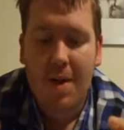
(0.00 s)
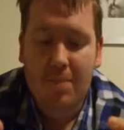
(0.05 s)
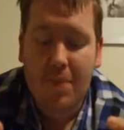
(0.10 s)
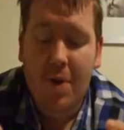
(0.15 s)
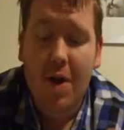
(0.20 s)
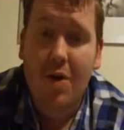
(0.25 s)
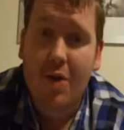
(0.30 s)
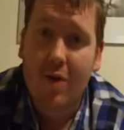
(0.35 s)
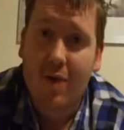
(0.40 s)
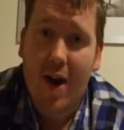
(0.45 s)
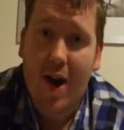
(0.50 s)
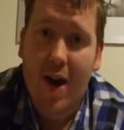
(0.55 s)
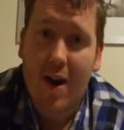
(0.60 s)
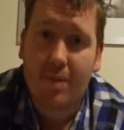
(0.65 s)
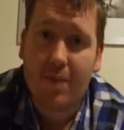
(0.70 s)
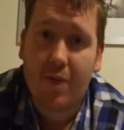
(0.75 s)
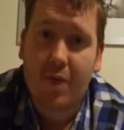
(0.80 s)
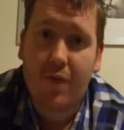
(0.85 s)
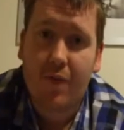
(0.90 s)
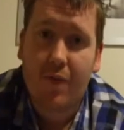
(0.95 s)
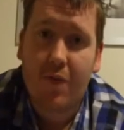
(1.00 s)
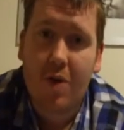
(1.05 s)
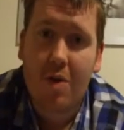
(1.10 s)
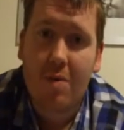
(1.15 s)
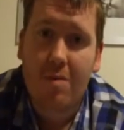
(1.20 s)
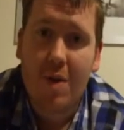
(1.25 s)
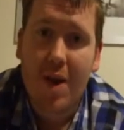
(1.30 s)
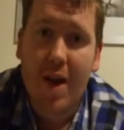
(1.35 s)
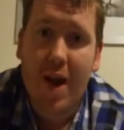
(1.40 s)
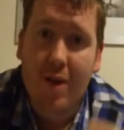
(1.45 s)
programmes
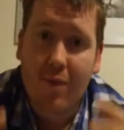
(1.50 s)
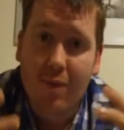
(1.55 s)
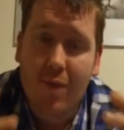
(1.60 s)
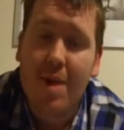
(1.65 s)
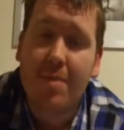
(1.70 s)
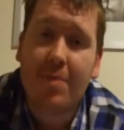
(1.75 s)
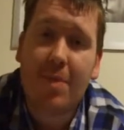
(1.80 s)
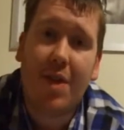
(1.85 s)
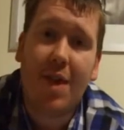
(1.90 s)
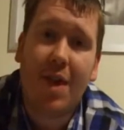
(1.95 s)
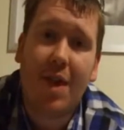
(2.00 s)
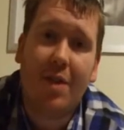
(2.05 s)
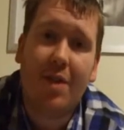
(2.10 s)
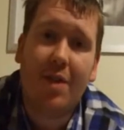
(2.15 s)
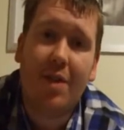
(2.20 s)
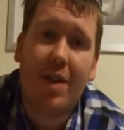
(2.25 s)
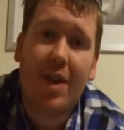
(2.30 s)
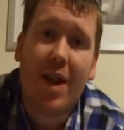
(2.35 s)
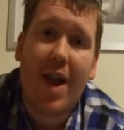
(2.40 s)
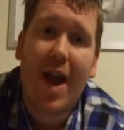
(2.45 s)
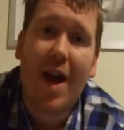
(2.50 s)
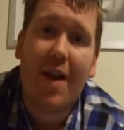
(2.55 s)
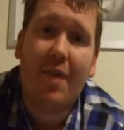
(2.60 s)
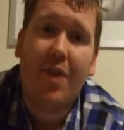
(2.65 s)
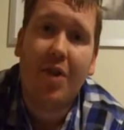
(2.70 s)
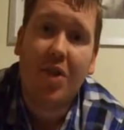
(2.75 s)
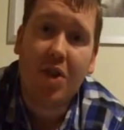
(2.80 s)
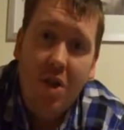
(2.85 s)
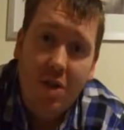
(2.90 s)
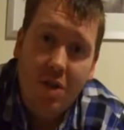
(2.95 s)
from a rep season at
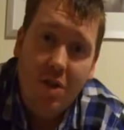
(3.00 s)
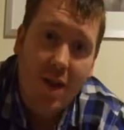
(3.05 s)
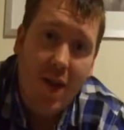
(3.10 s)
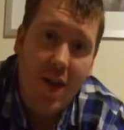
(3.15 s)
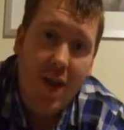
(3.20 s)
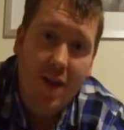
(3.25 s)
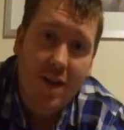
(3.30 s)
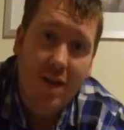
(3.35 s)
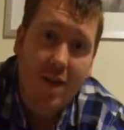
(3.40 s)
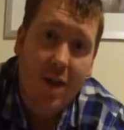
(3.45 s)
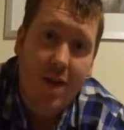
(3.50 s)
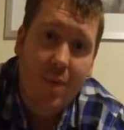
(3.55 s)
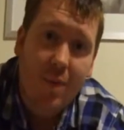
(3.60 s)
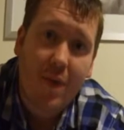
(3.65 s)
the new theatre